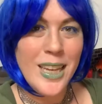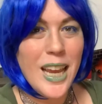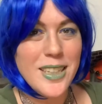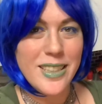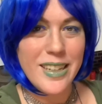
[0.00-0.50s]

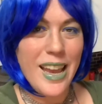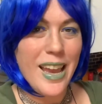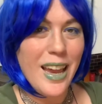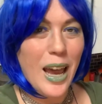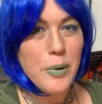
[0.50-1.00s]
And
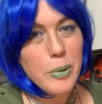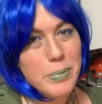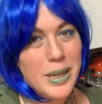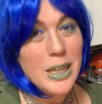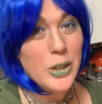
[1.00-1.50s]
today, I will
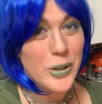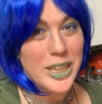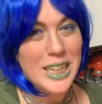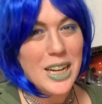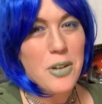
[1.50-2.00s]
be
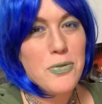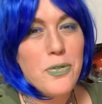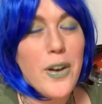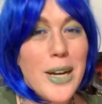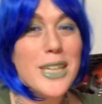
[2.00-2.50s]
cooking a
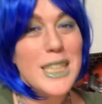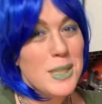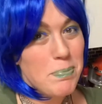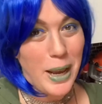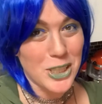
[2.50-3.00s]
very
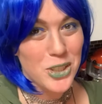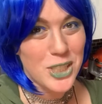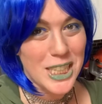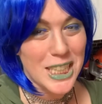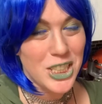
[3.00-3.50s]
special
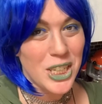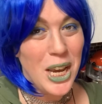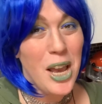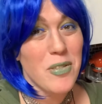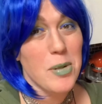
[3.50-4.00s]
dish
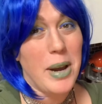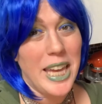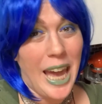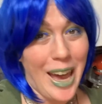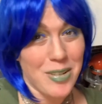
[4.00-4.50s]
for my
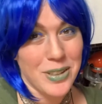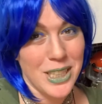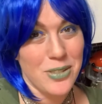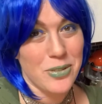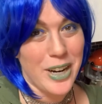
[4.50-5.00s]

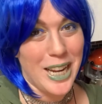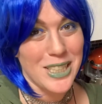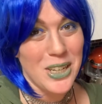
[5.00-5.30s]
halfling friend,